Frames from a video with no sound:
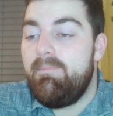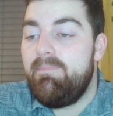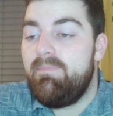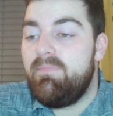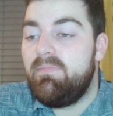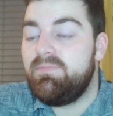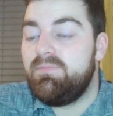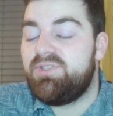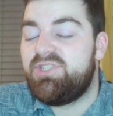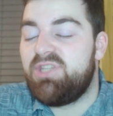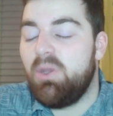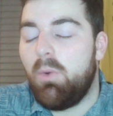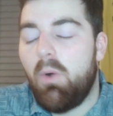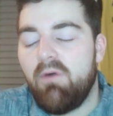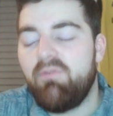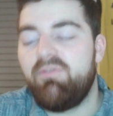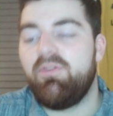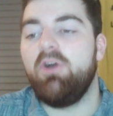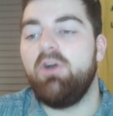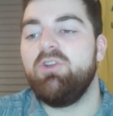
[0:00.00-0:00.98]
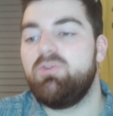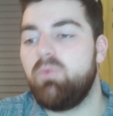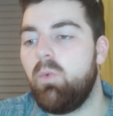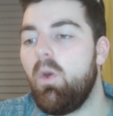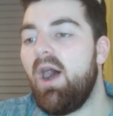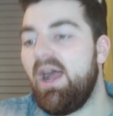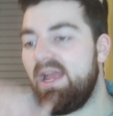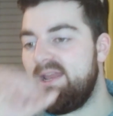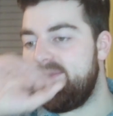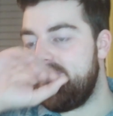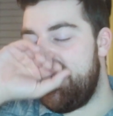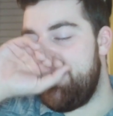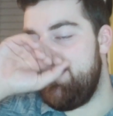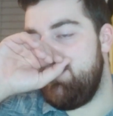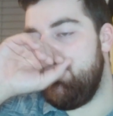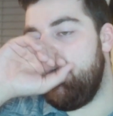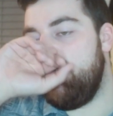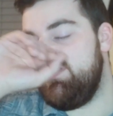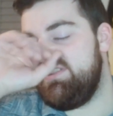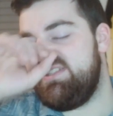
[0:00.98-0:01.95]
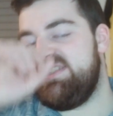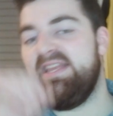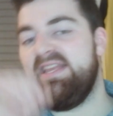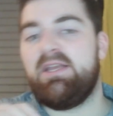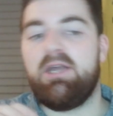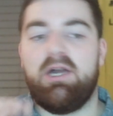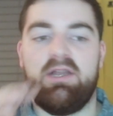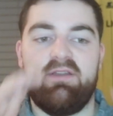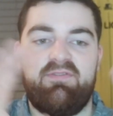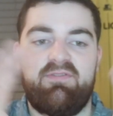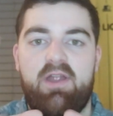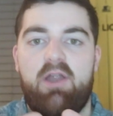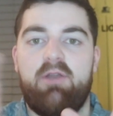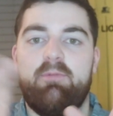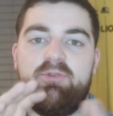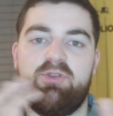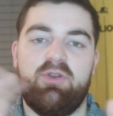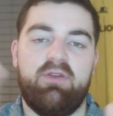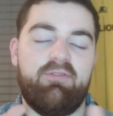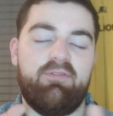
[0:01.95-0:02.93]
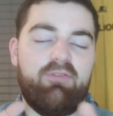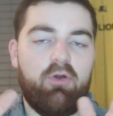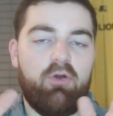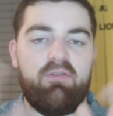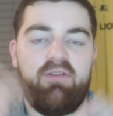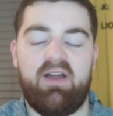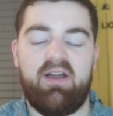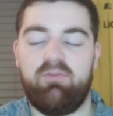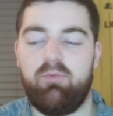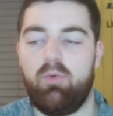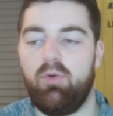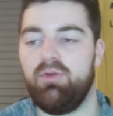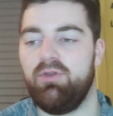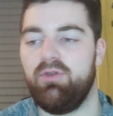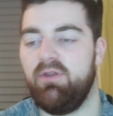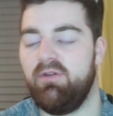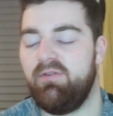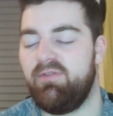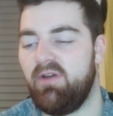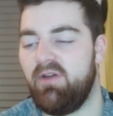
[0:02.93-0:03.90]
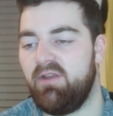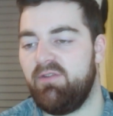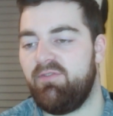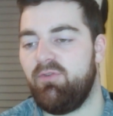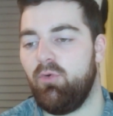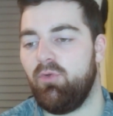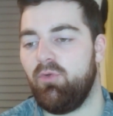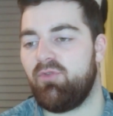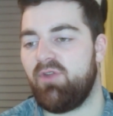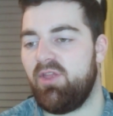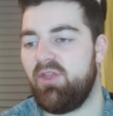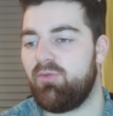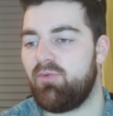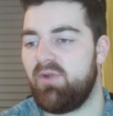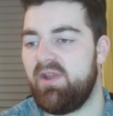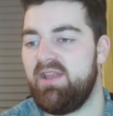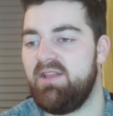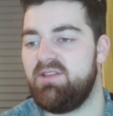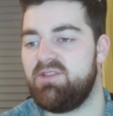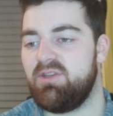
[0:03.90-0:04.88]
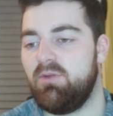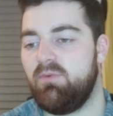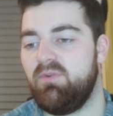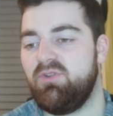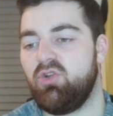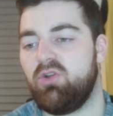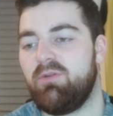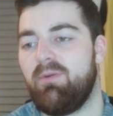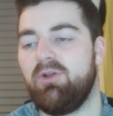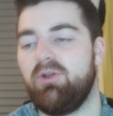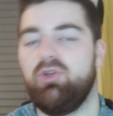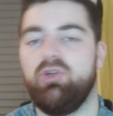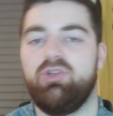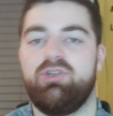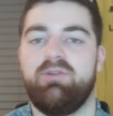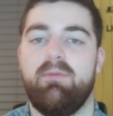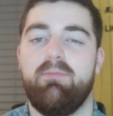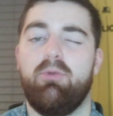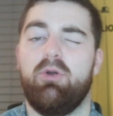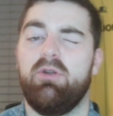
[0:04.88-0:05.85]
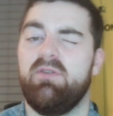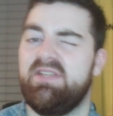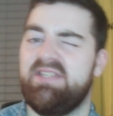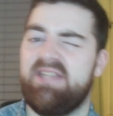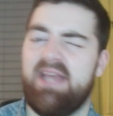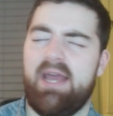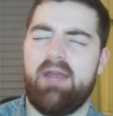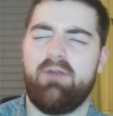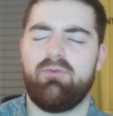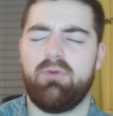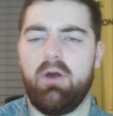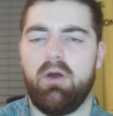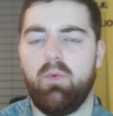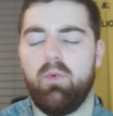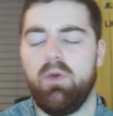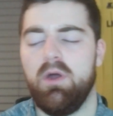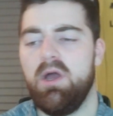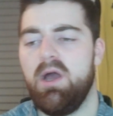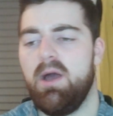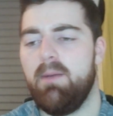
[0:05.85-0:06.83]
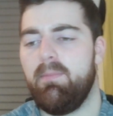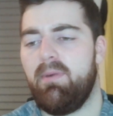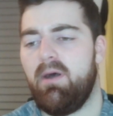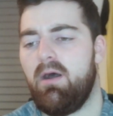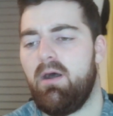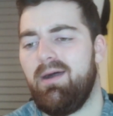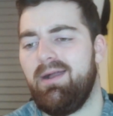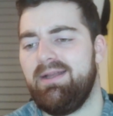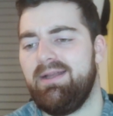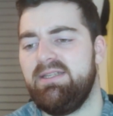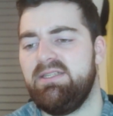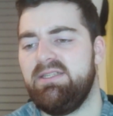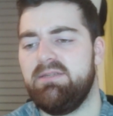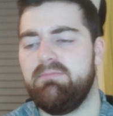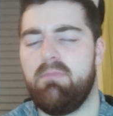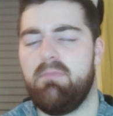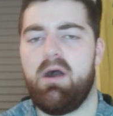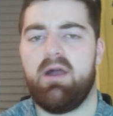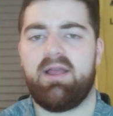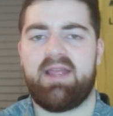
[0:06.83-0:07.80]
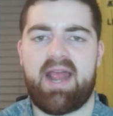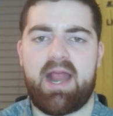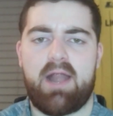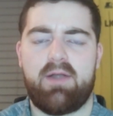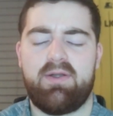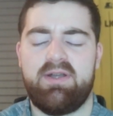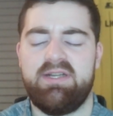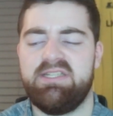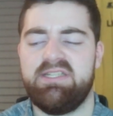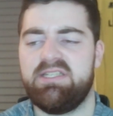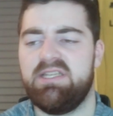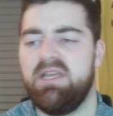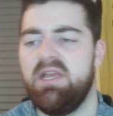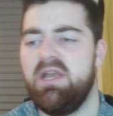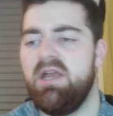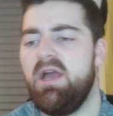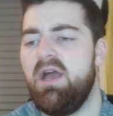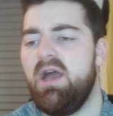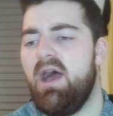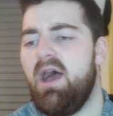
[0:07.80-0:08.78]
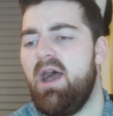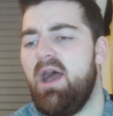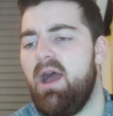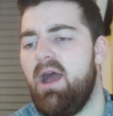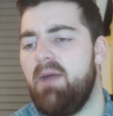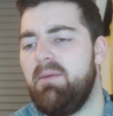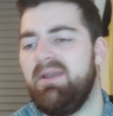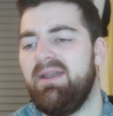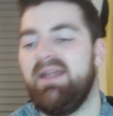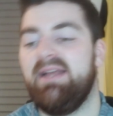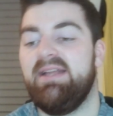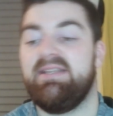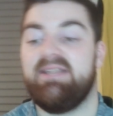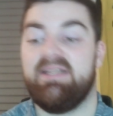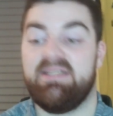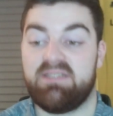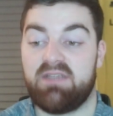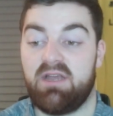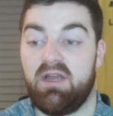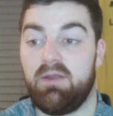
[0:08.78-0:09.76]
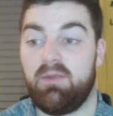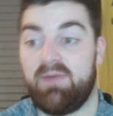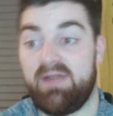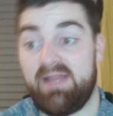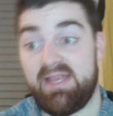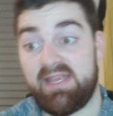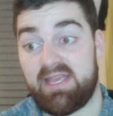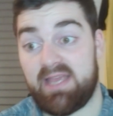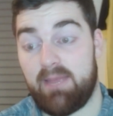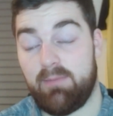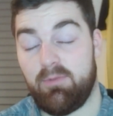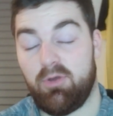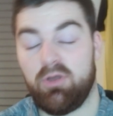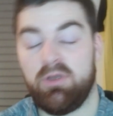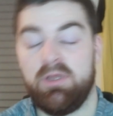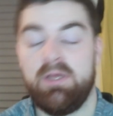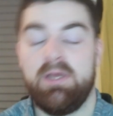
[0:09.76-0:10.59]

So of those wide men, obviously it kind of varied between a 4-5-1 and a 4-3-3. So we'll talk about Goodrum in more of a 10 role behind Mark Harris. And later Dane Scarlett when he came on.